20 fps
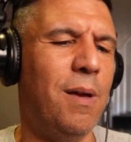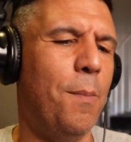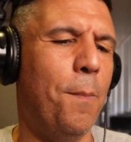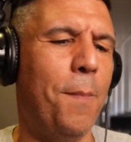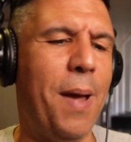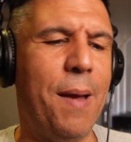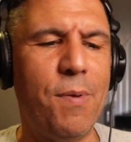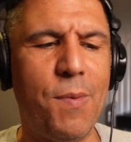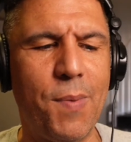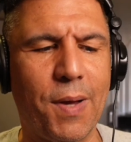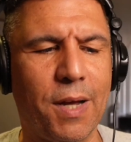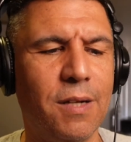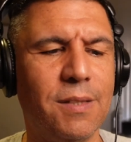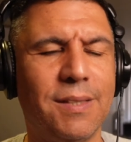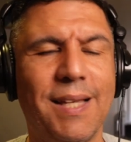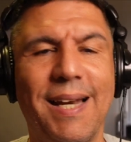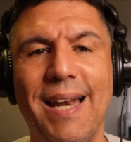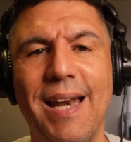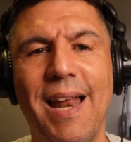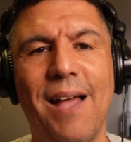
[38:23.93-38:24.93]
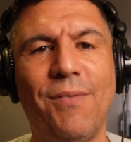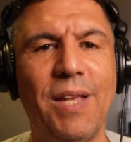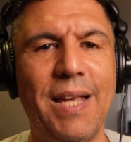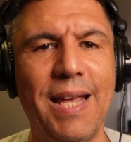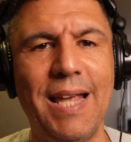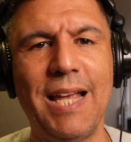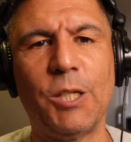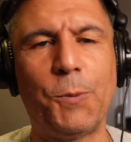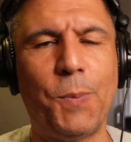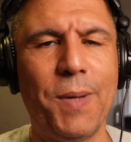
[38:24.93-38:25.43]
Maybe because they didn't have the
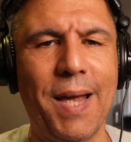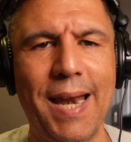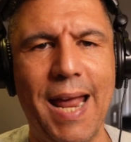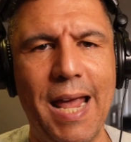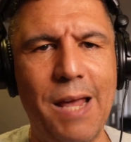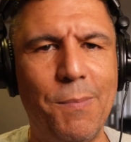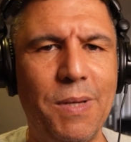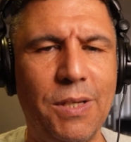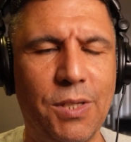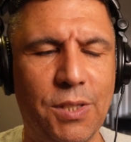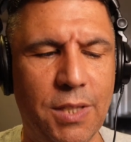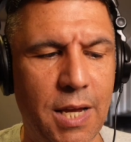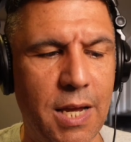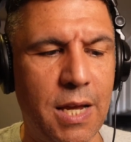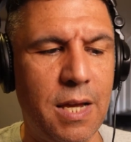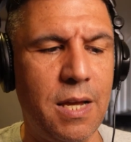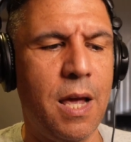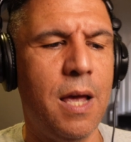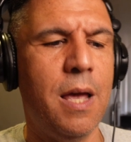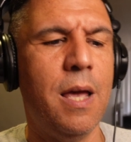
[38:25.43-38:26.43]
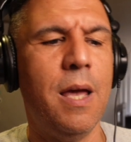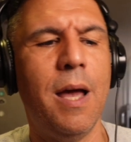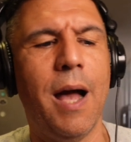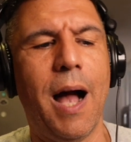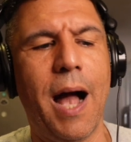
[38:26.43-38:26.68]
E S P N A B C.